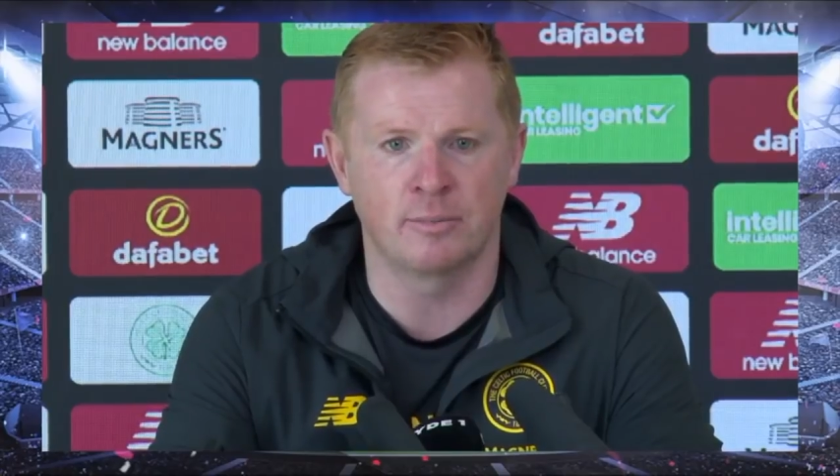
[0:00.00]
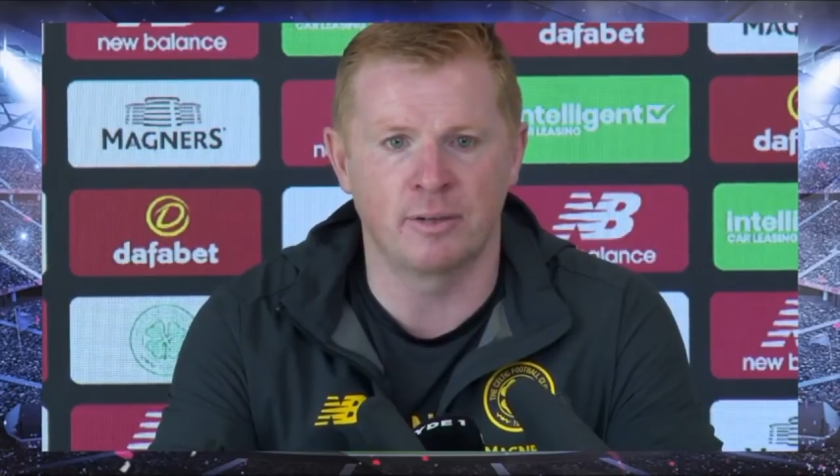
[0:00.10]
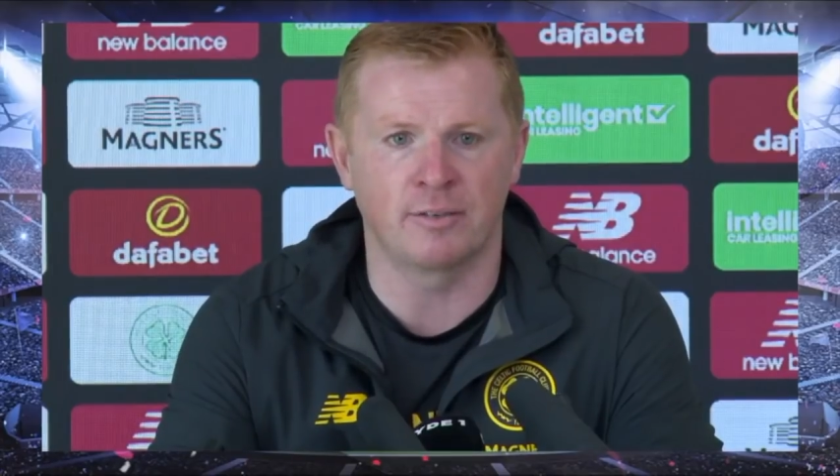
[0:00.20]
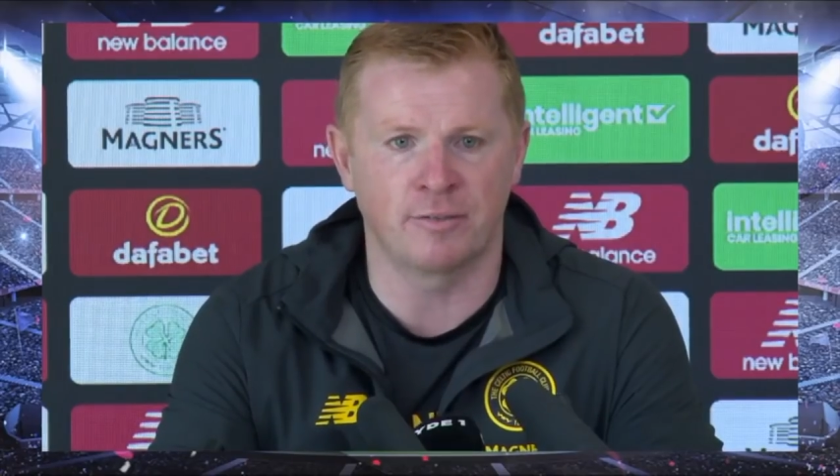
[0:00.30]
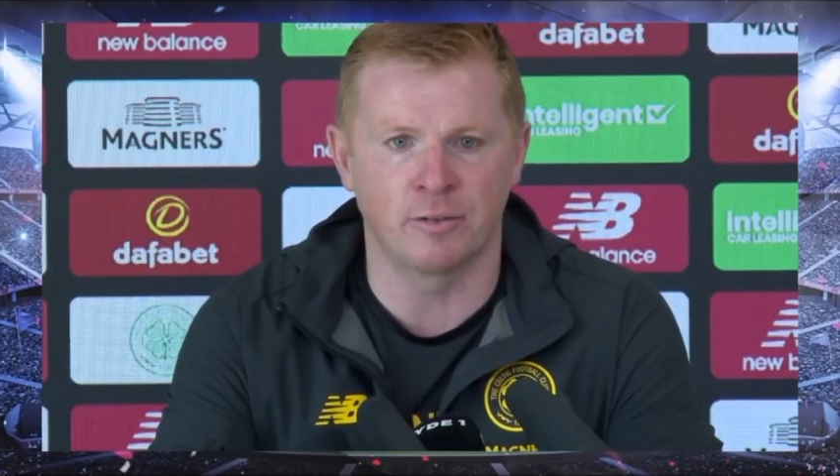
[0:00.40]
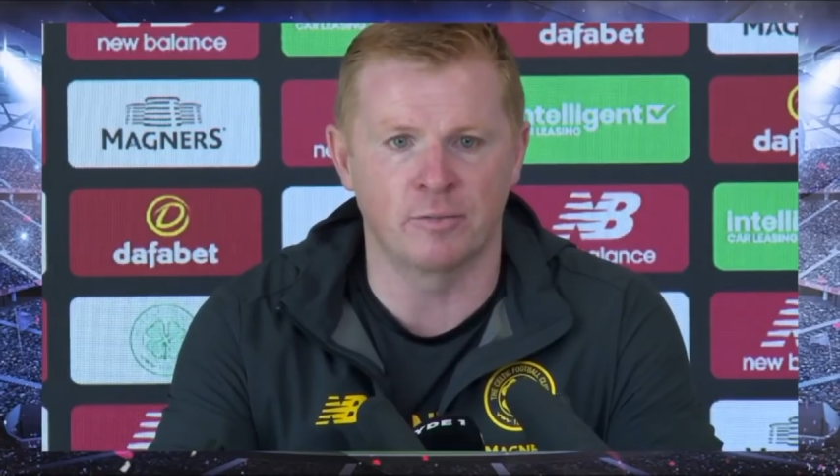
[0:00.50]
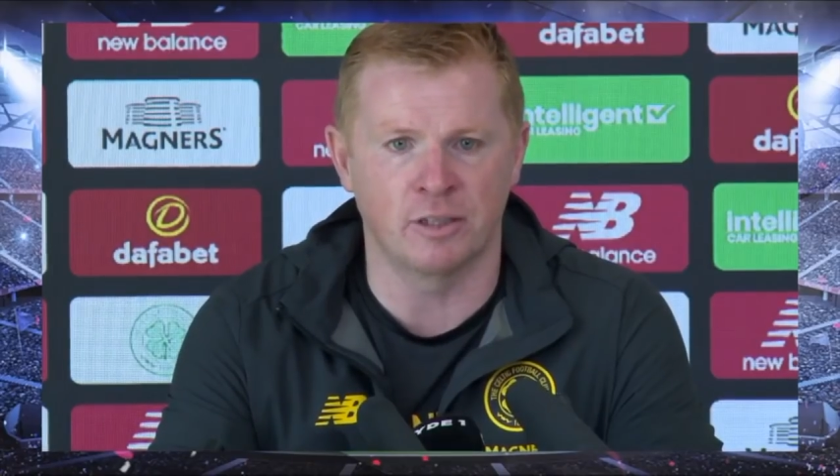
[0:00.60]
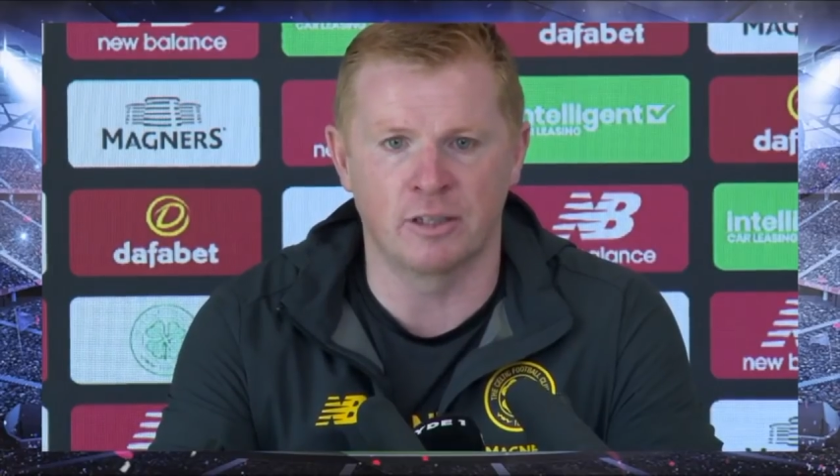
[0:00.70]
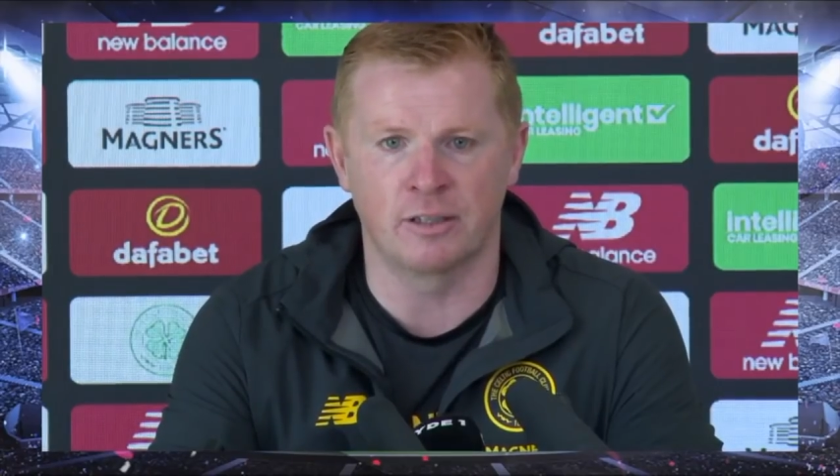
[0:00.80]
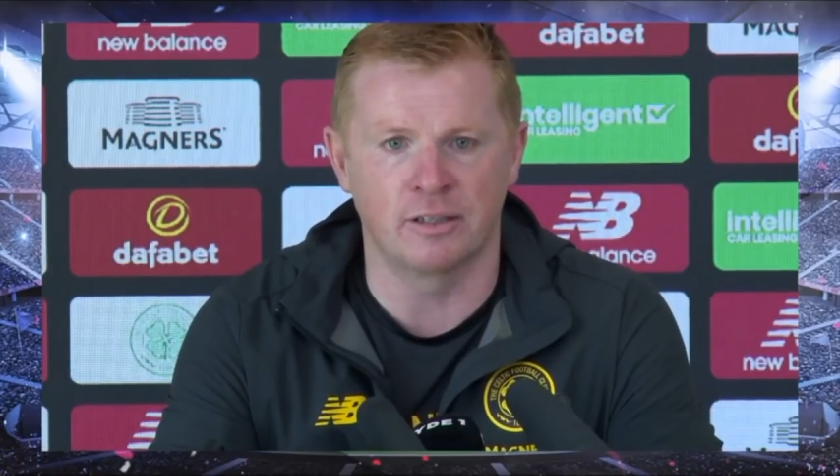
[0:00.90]

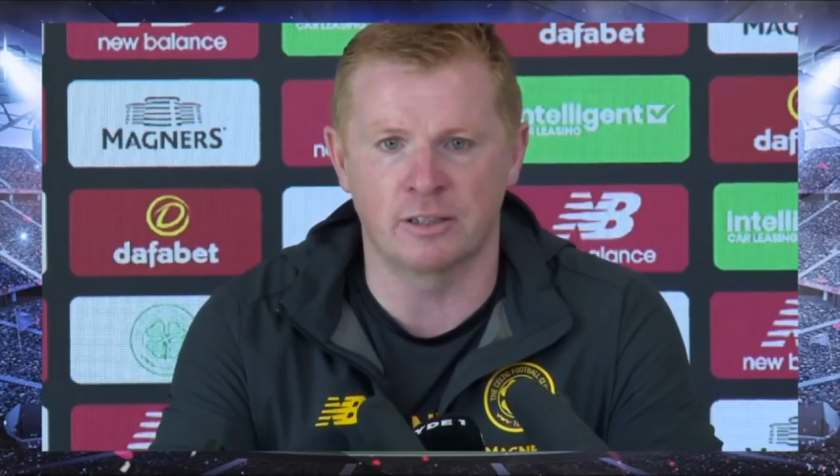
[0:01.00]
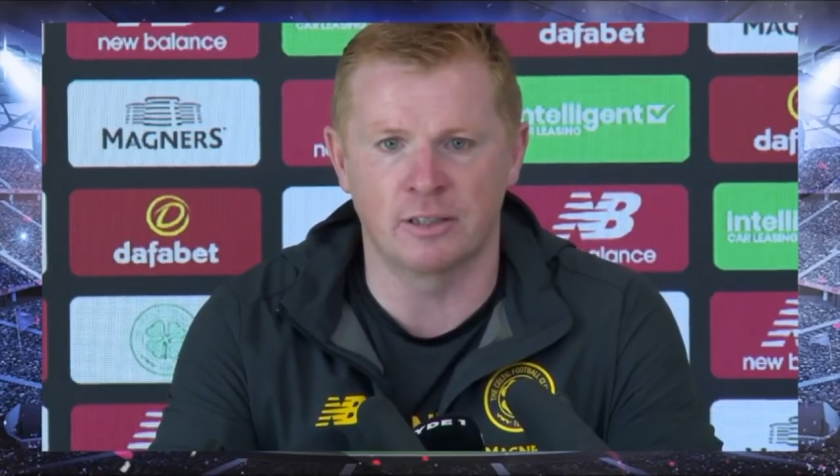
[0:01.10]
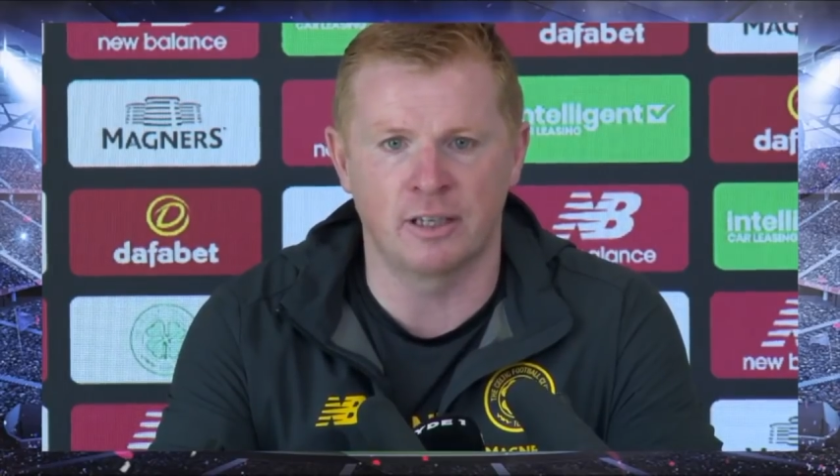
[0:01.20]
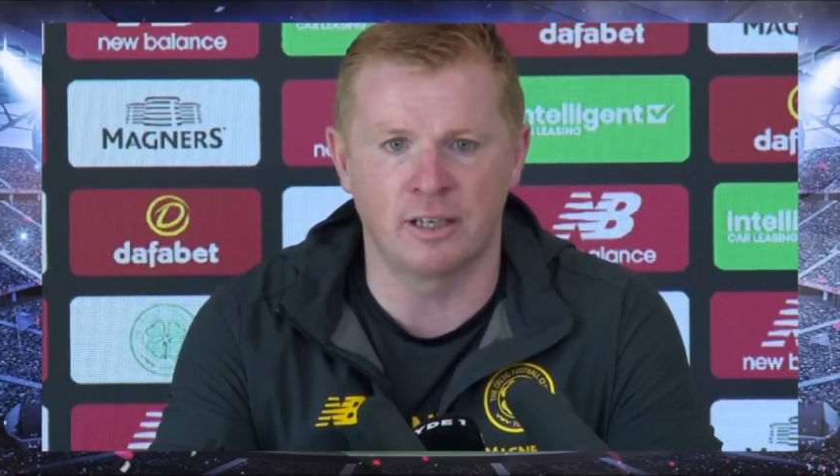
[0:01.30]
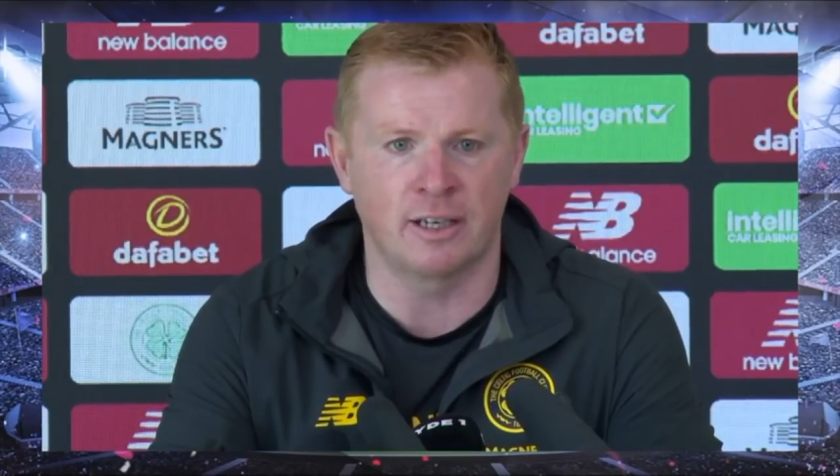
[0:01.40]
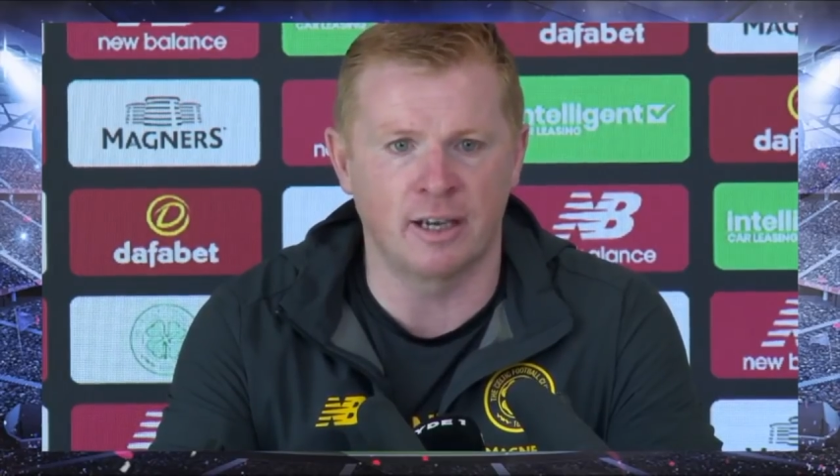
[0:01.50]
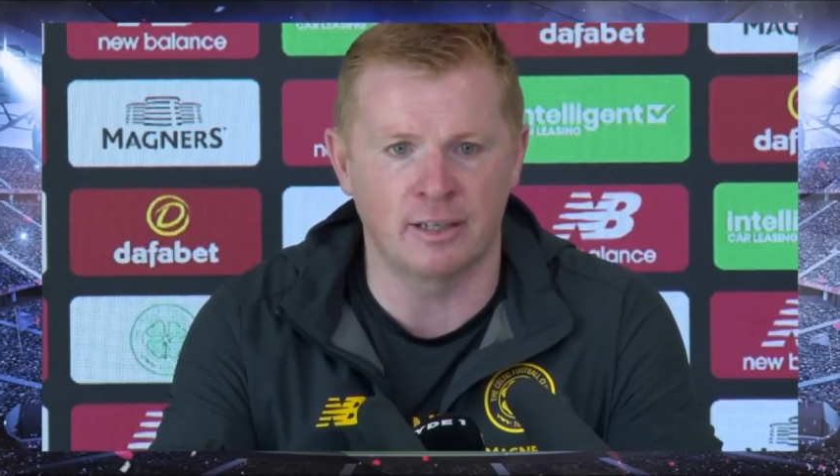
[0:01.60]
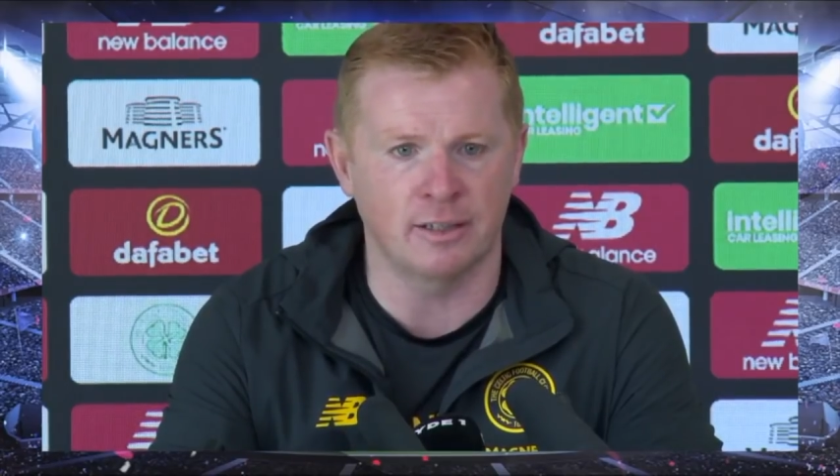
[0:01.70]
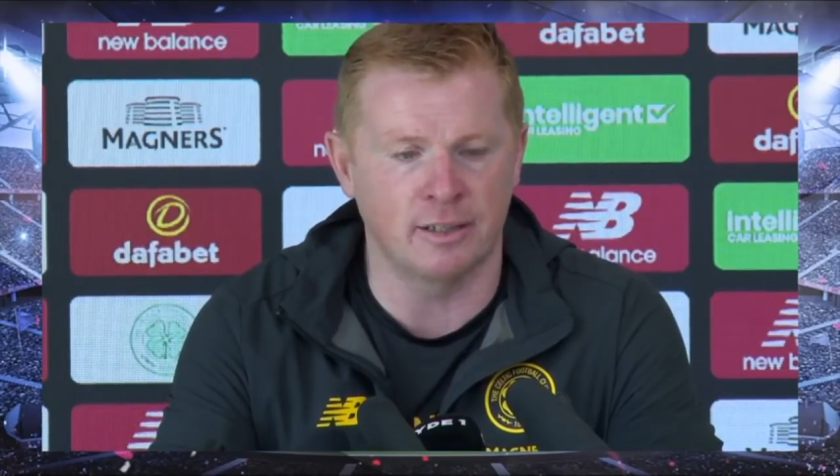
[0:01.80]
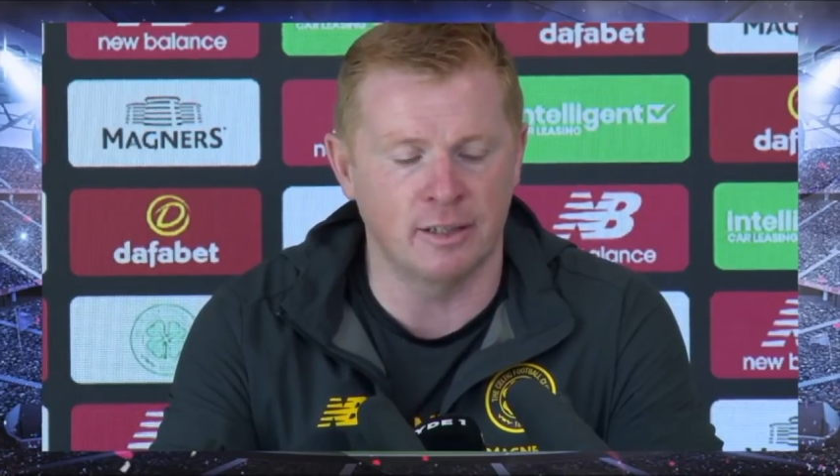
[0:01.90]
platforms allow this
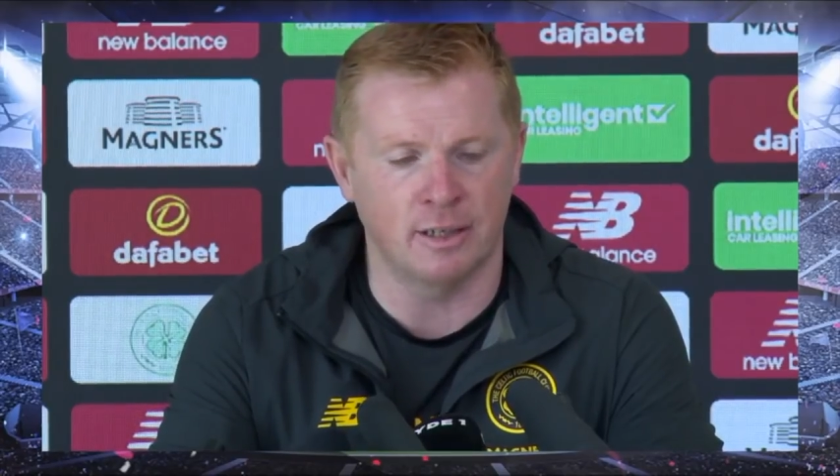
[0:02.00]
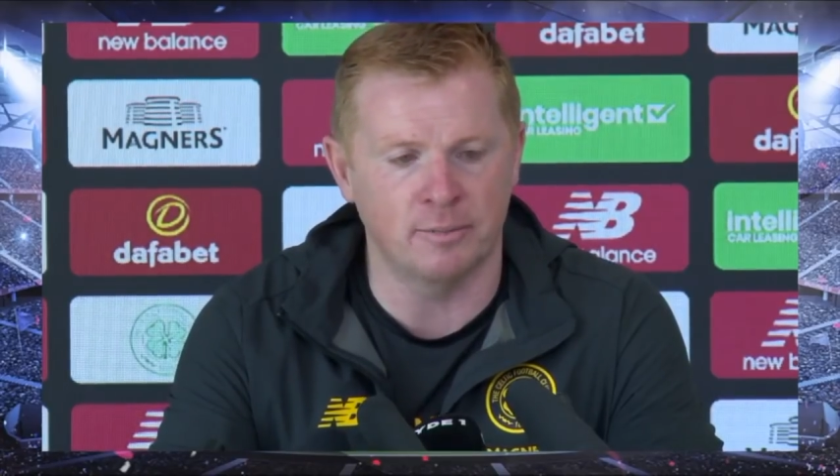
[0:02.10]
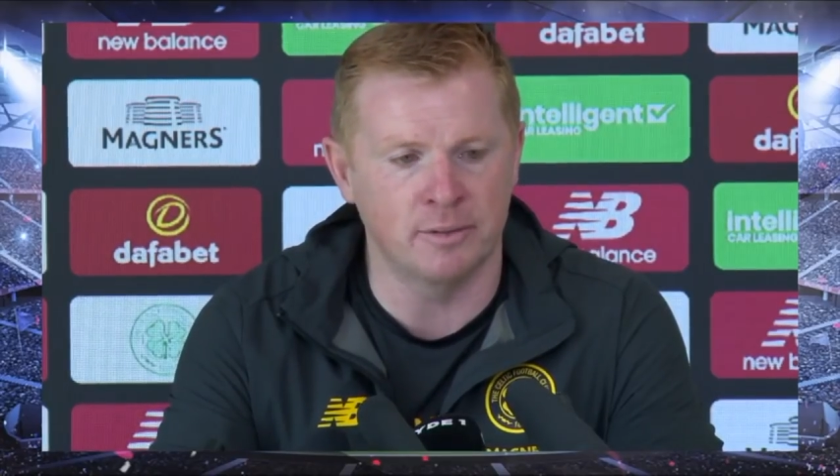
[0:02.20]
illegality to